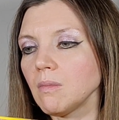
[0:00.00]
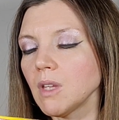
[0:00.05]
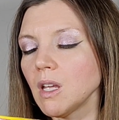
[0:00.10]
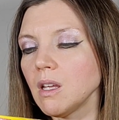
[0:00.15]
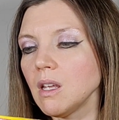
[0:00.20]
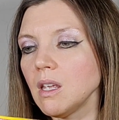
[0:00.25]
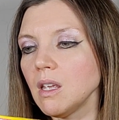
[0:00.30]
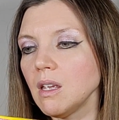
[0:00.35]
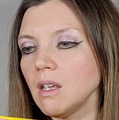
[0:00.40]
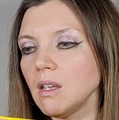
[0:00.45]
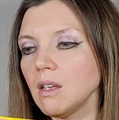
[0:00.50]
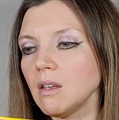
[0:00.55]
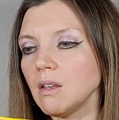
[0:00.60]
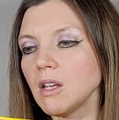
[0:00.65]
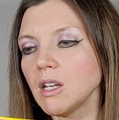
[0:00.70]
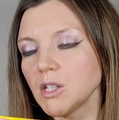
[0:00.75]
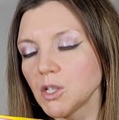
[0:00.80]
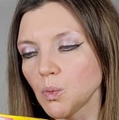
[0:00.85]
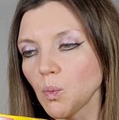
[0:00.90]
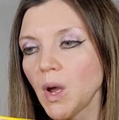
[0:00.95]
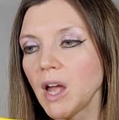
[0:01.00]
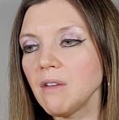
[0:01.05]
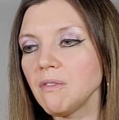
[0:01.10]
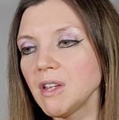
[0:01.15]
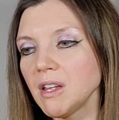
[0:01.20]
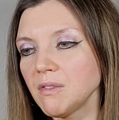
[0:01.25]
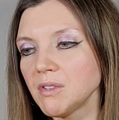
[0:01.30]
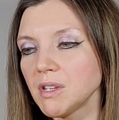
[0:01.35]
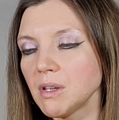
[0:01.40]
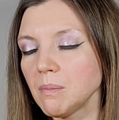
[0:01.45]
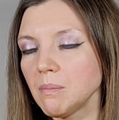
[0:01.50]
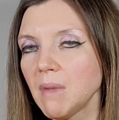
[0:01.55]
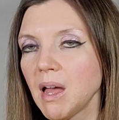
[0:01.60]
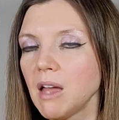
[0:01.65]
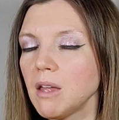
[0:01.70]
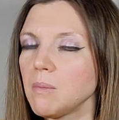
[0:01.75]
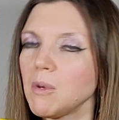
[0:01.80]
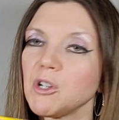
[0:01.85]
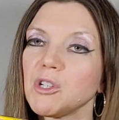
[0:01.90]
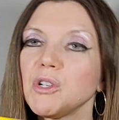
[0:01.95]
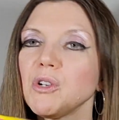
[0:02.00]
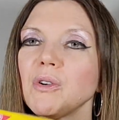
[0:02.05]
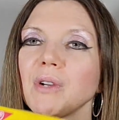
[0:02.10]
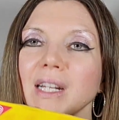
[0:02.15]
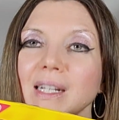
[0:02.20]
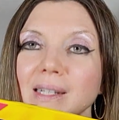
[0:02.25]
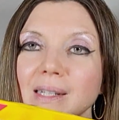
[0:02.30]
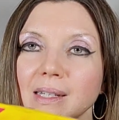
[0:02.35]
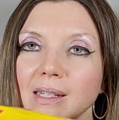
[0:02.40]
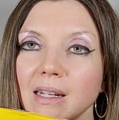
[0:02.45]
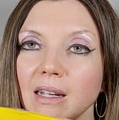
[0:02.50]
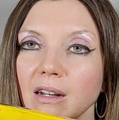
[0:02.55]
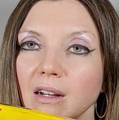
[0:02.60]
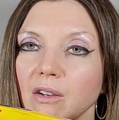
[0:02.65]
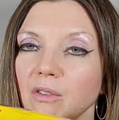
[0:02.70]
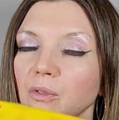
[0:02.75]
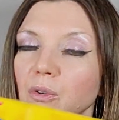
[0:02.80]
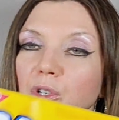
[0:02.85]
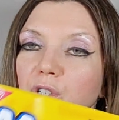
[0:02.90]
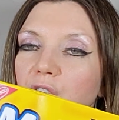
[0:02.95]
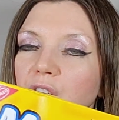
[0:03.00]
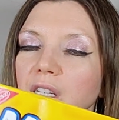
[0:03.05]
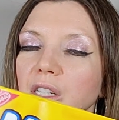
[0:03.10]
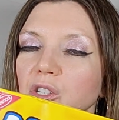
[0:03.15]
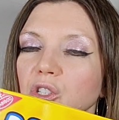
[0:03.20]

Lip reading: his wife gives him Mallomars. You don't get to see it, unfortunately.